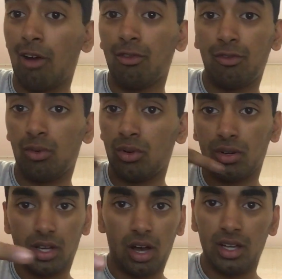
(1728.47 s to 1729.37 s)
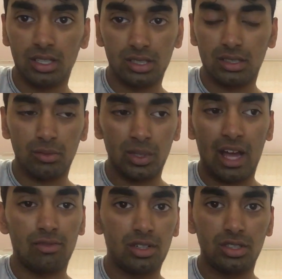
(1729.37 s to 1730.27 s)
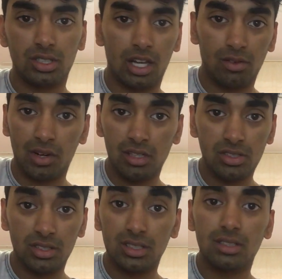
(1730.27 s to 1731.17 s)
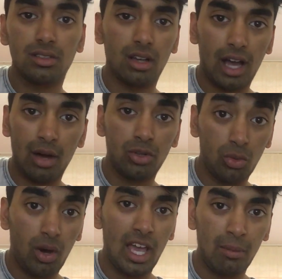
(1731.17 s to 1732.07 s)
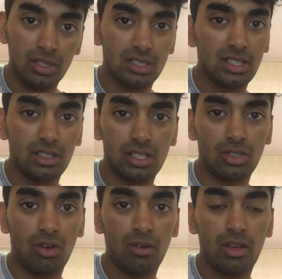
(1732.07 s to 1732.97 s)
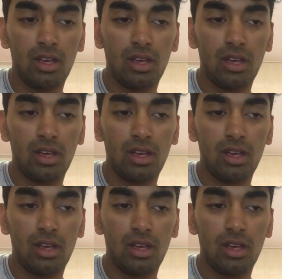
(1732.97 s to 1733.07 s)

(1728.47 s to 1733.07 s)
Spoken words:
for guys with average kind of ranges, how you are able to sing the song.